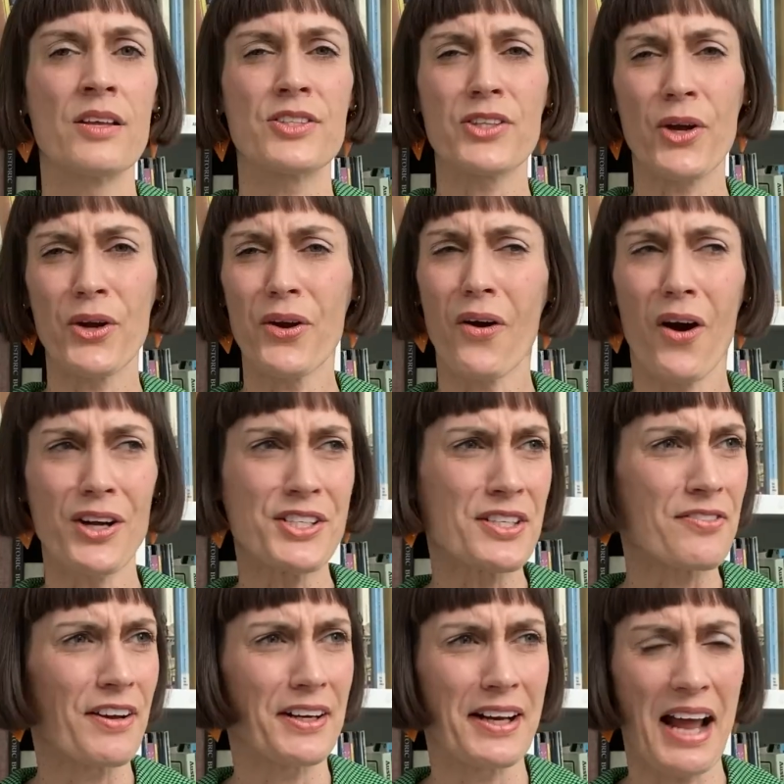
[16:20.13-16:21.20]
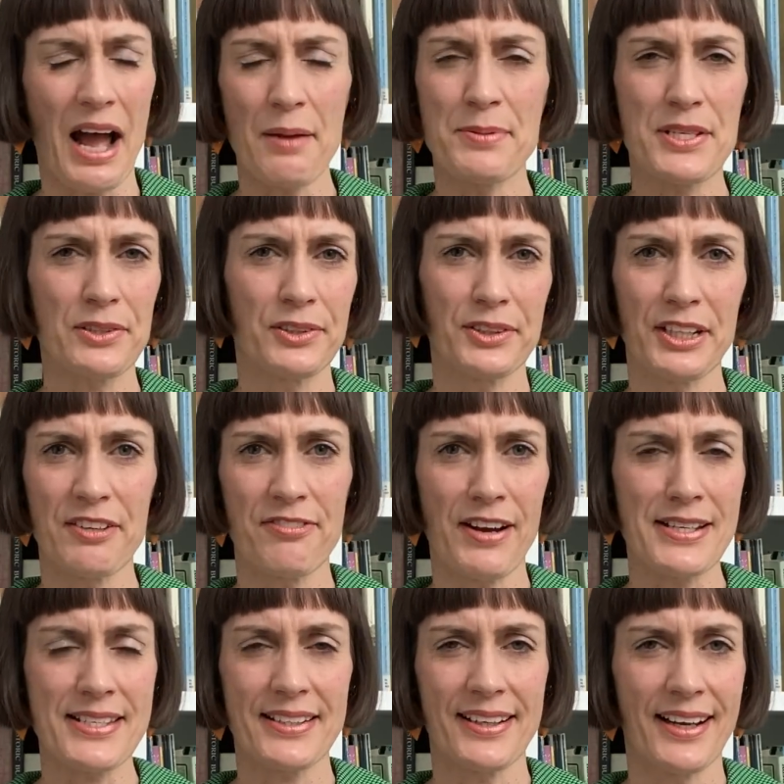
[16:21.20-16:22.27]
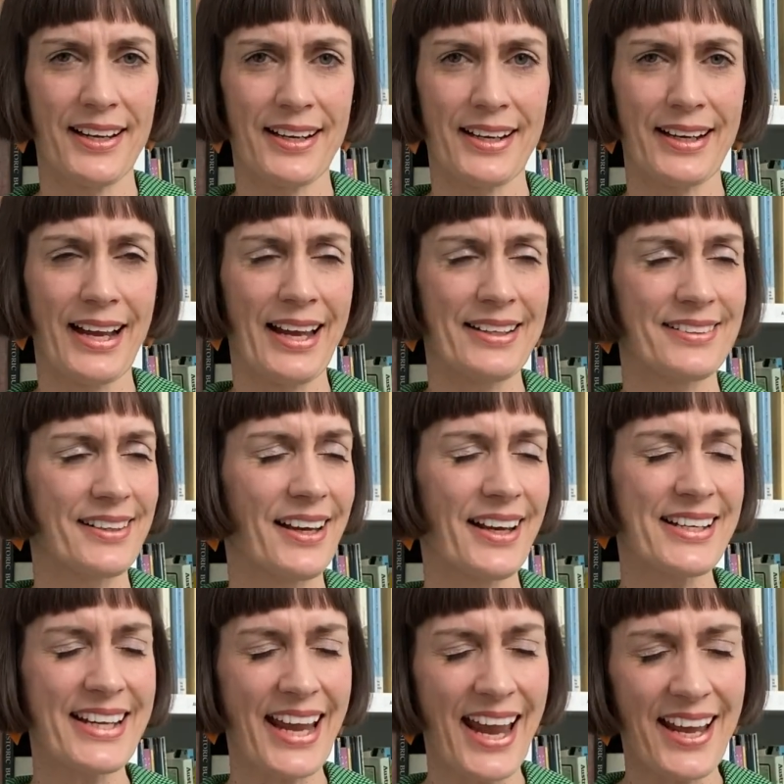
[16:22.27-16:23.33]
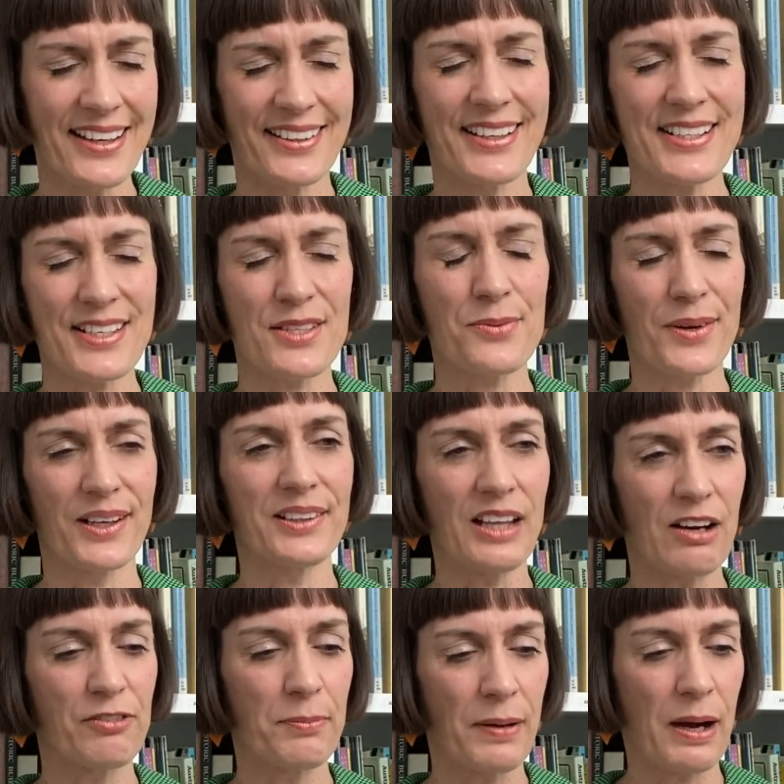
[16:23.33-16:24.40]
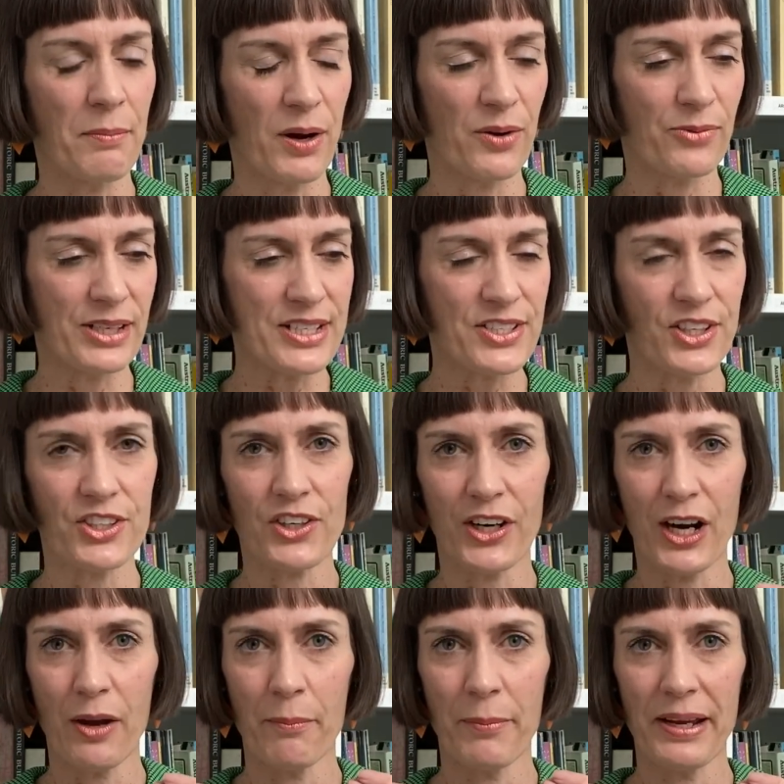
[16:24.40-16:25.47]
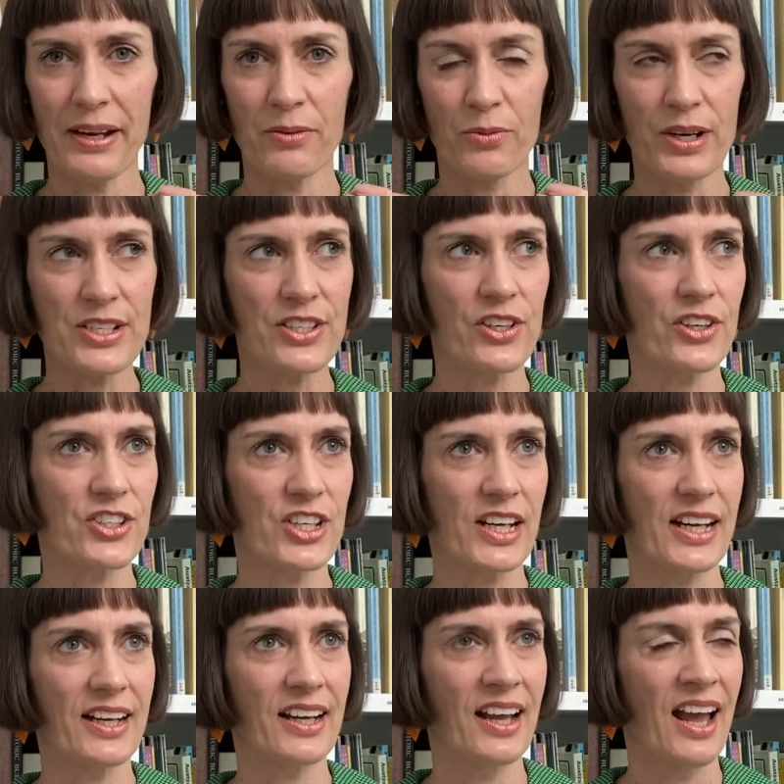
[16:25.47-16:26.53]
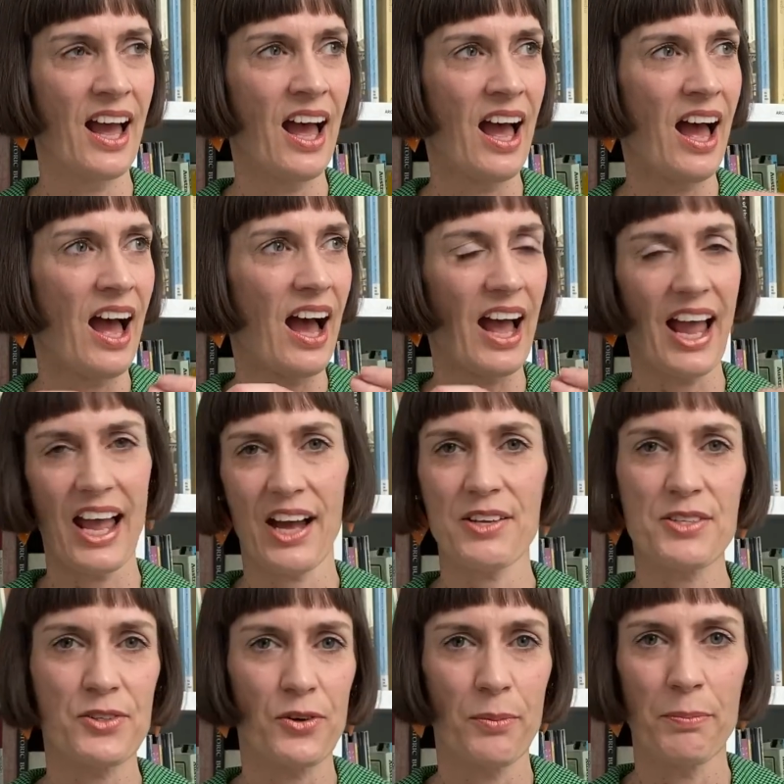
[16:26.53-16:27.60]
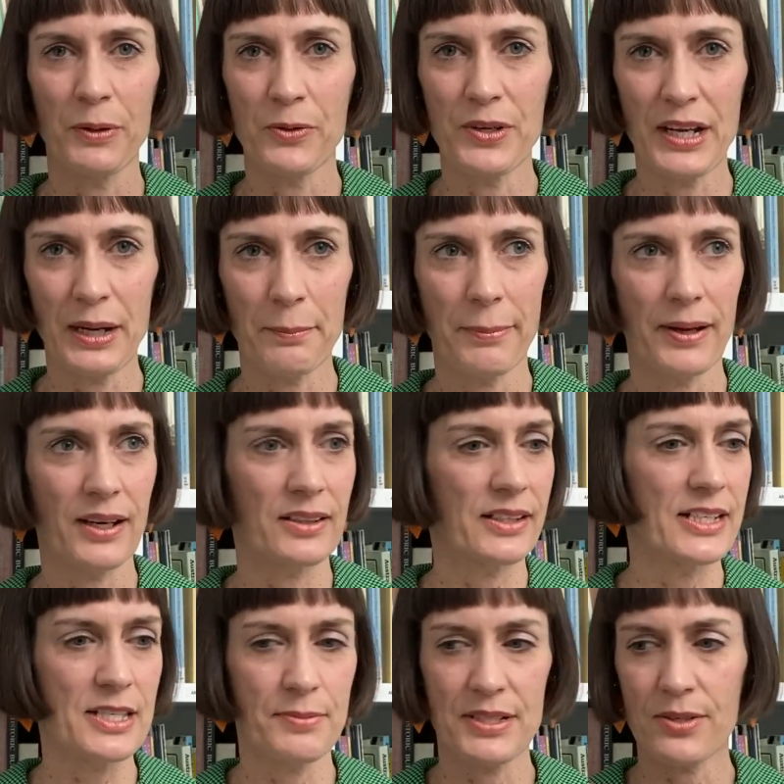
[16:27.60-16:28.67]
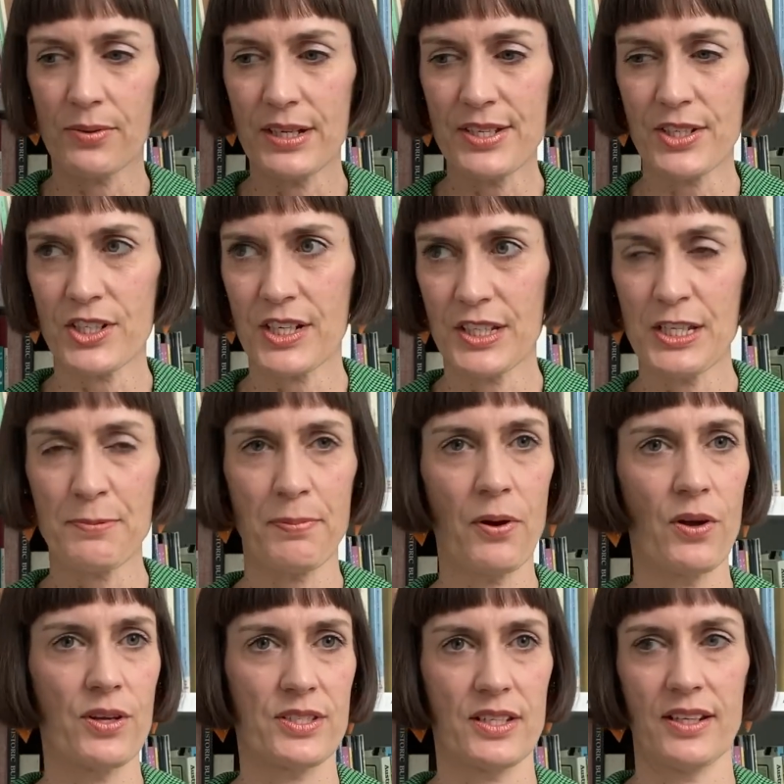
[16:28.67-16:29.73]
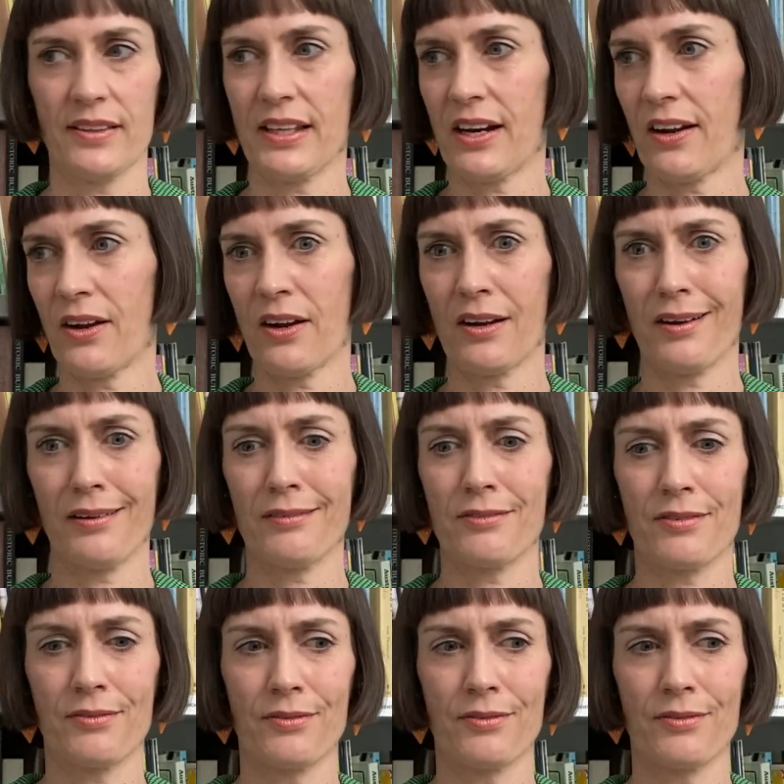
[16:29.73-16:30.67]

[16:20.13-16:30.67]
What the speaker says: So I just found it absolutely fascinating. And again, this is what I love about my research. I can be researching a house or a building, but it leads me to researching this person, and then I